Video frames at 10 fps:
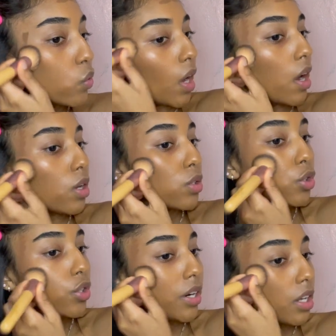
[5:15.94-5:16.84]
I also
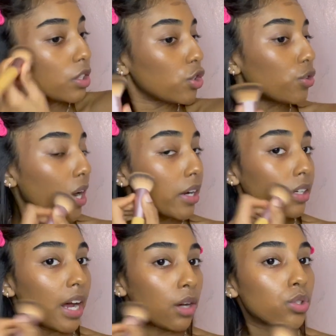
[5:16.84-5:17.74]
try not to drag
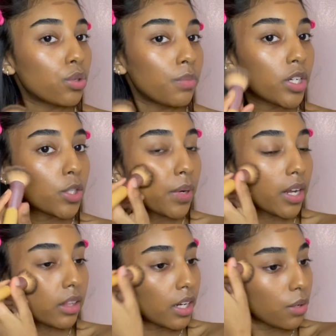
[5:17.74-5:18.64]
down too much, but
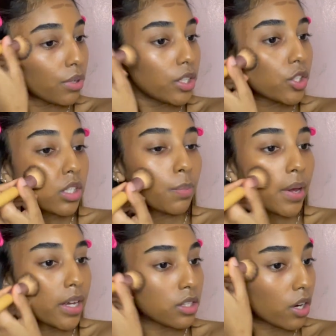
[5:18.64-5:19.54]
I think it really just
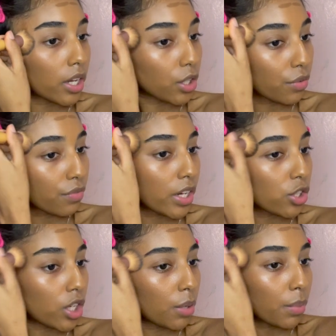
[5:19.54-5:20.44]
depends on like your face
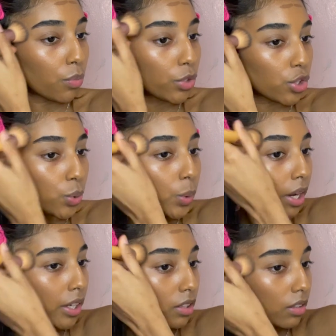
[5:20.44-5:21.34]
shape and what you
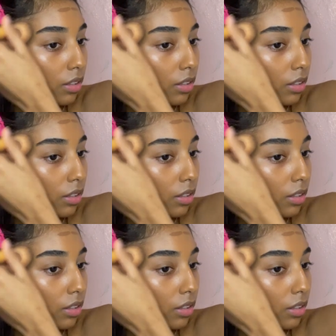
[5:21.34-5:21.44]
like.